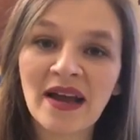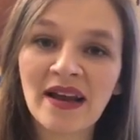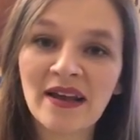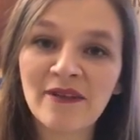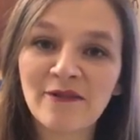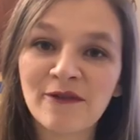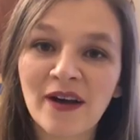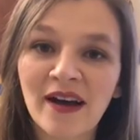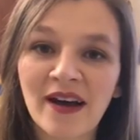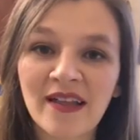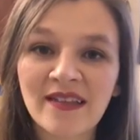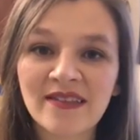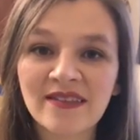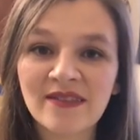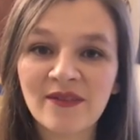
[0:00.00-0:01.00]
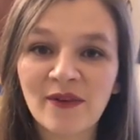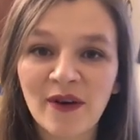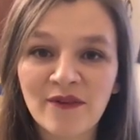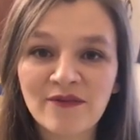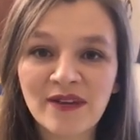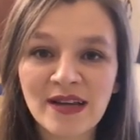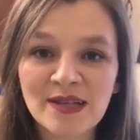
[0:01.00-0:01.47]
and if
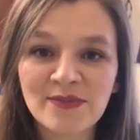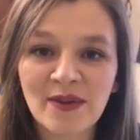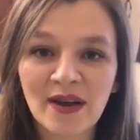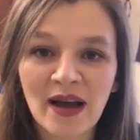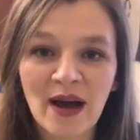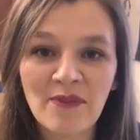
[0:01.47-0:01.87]
on Facebook